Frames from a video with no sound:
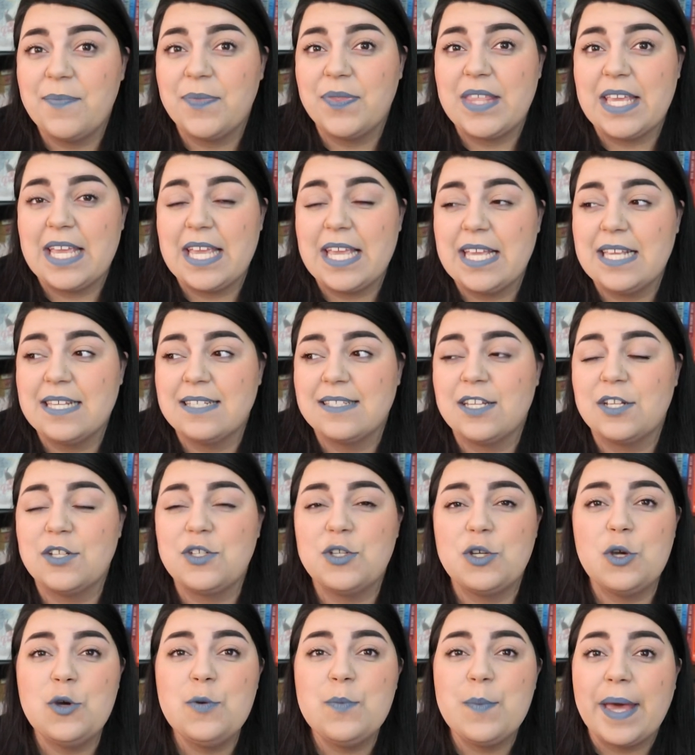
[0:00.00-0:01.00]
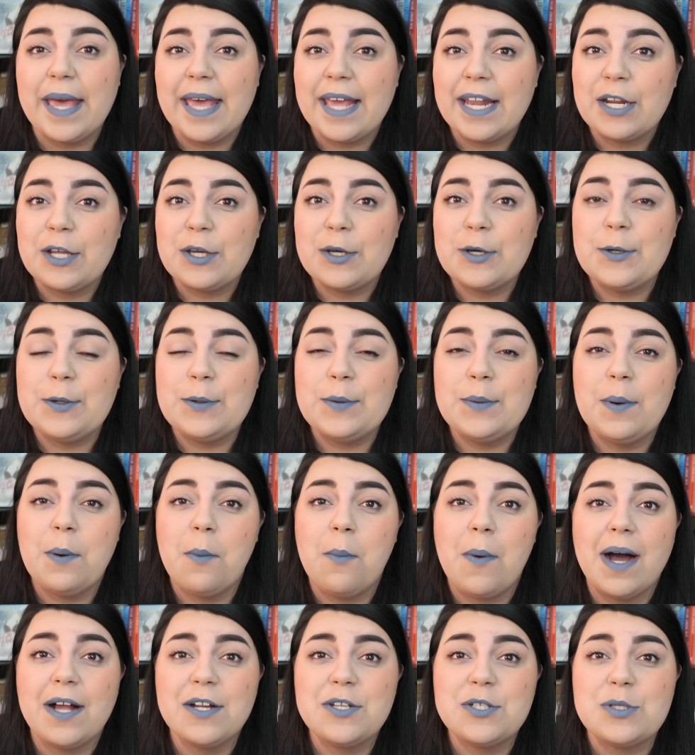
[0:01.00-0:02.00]
these two men who
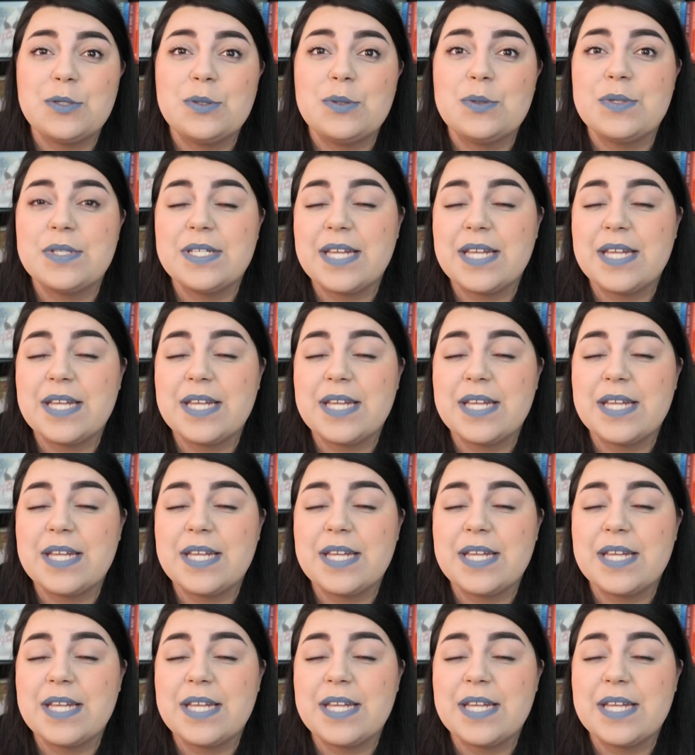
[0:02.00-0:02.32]
want to